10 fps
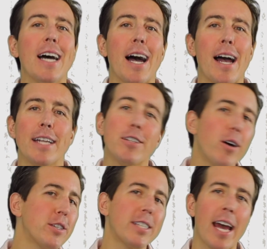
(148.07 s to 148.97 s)
And so
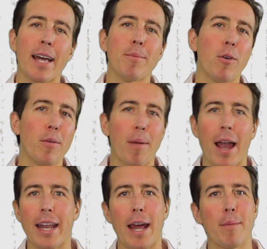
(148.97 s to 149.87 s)
I'll just add more
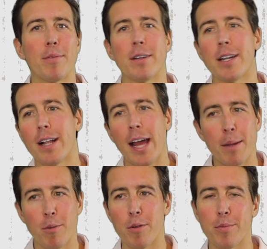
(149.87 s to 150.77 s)
pineapple in, I'll
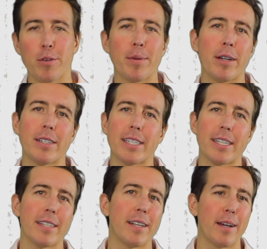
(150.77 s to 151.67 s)
add more blueberries
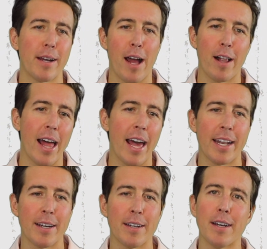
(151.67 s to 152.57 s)
in, I'll add
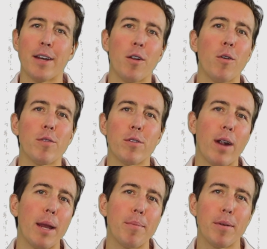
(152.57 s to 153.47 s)
an
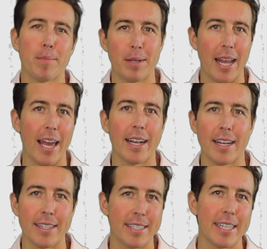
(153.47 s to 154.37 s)
overripe
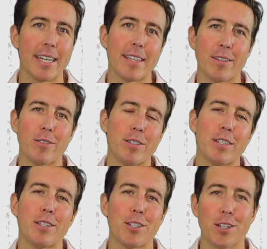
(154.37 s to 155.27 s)
banana to get
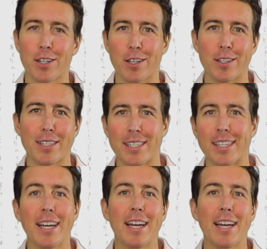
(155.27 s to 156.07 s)
those sugars and